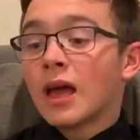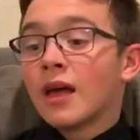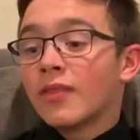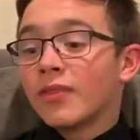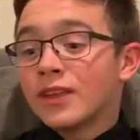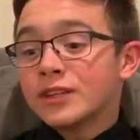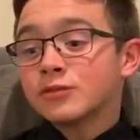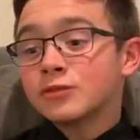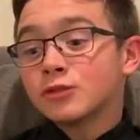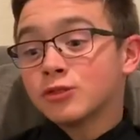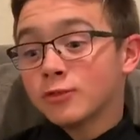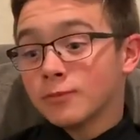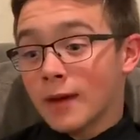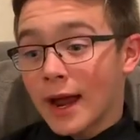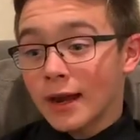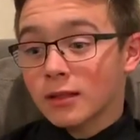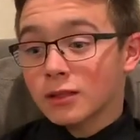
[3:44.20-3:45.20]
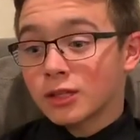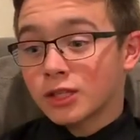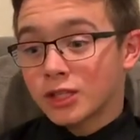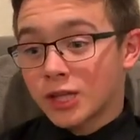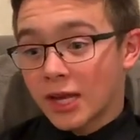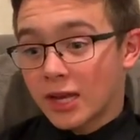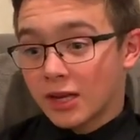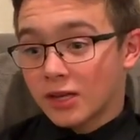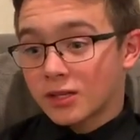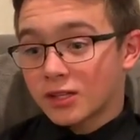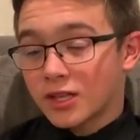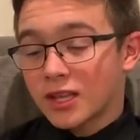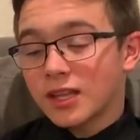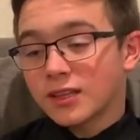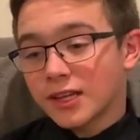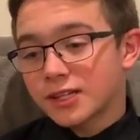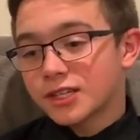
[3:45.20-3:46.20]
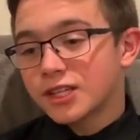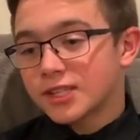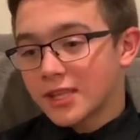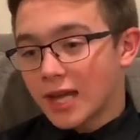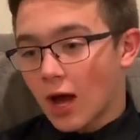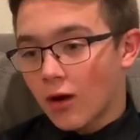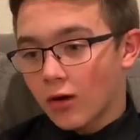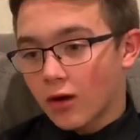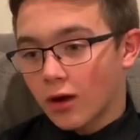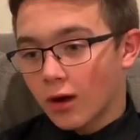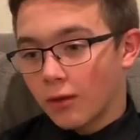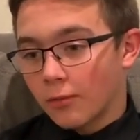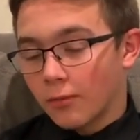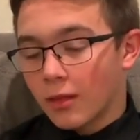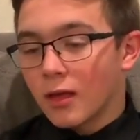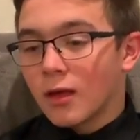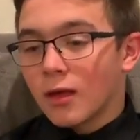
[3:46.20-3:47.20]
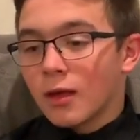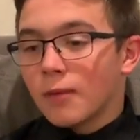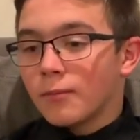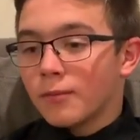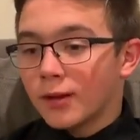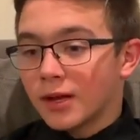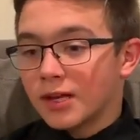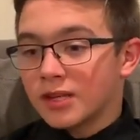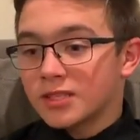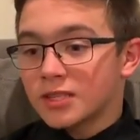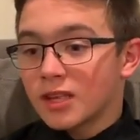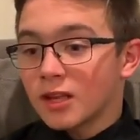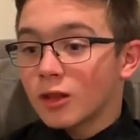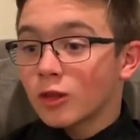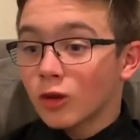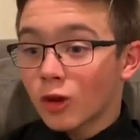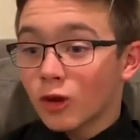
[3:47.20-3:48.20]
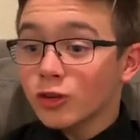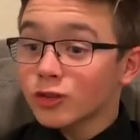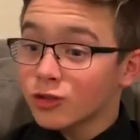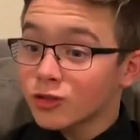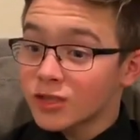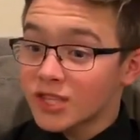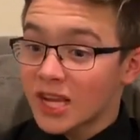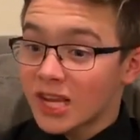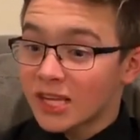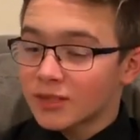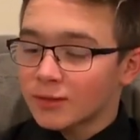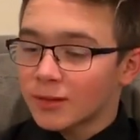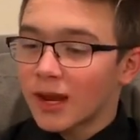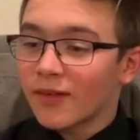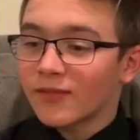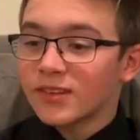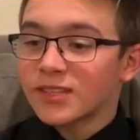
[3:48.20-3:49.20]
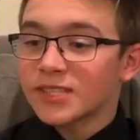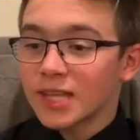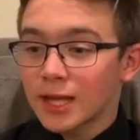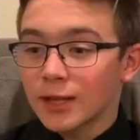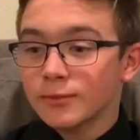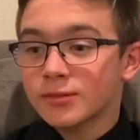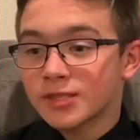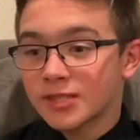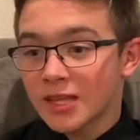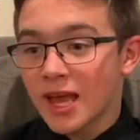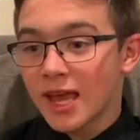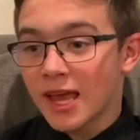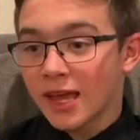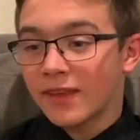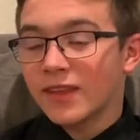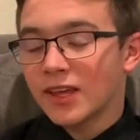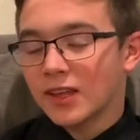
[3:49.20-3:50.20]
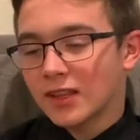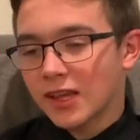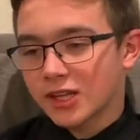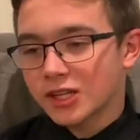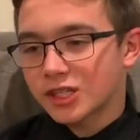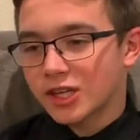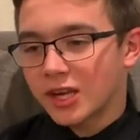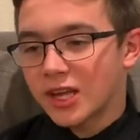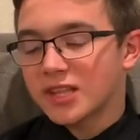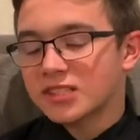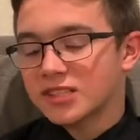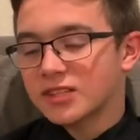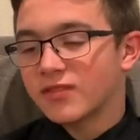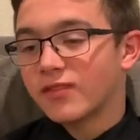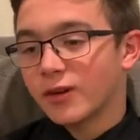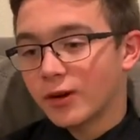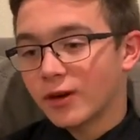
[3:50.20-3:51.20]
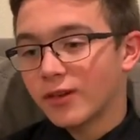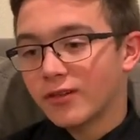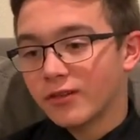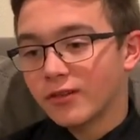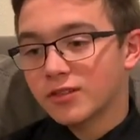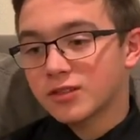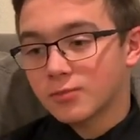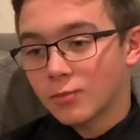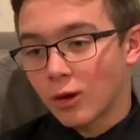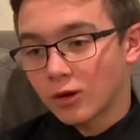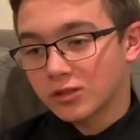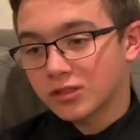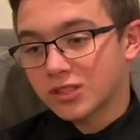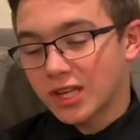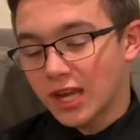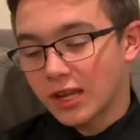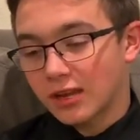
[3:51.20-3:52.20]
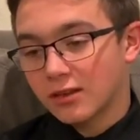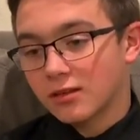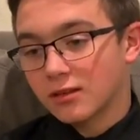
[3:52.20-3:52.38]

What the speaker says: This would dramatically change the election's outcome, because larger states would have the same say in the election as a very small state.